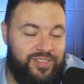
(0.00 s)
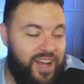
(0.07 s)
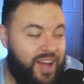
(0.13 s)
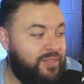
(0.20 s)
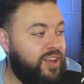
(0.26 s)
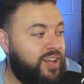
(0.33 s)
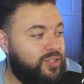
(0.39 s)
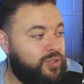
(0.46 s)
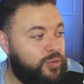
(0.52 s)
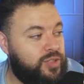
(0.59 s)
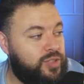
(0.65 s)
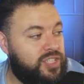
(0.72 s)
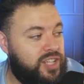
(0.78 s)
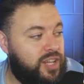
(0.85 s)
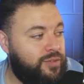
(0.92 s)
I've got
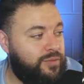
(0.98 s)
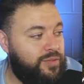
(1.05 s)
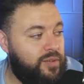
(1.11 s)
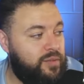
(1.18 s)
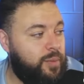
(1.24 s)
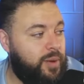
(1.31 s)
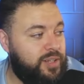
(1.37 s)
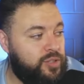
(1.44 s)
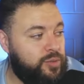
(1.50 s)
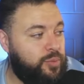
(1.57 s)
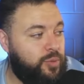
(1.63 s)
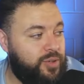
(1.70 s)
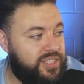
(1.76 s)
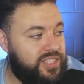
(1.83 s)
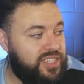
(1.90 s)
Georgia Southern favored by two
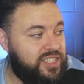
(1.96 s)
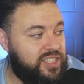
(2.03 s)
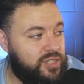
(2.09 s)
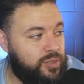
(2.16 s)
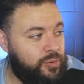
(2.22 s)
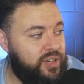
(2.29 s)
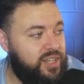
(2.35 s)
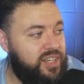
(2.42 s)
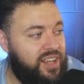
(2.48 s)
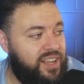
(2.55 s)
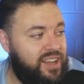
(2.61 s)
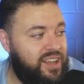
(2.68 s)
point six three.